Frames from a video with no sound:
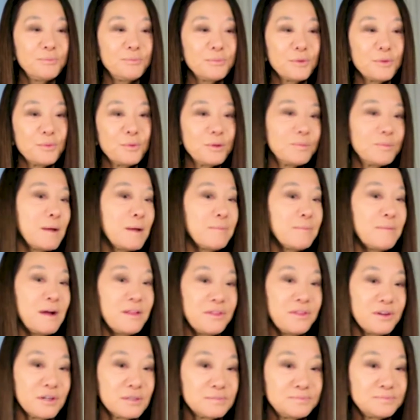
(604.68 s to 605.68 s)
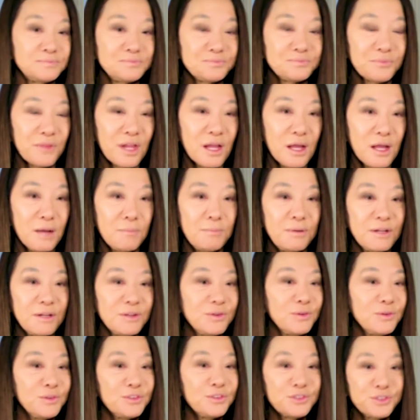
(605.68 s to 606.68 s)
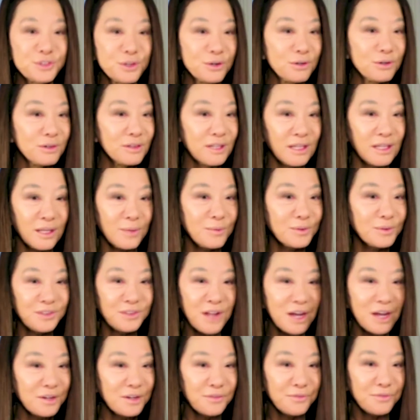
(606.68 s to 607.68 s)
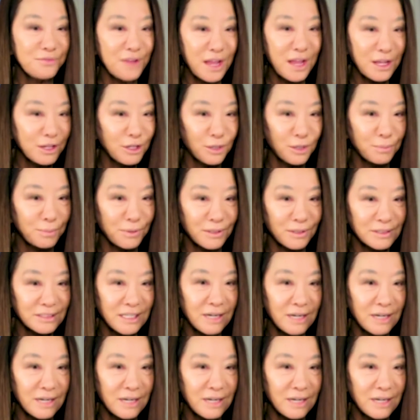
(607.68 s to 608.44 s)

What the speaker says: with my mother. But it was not available to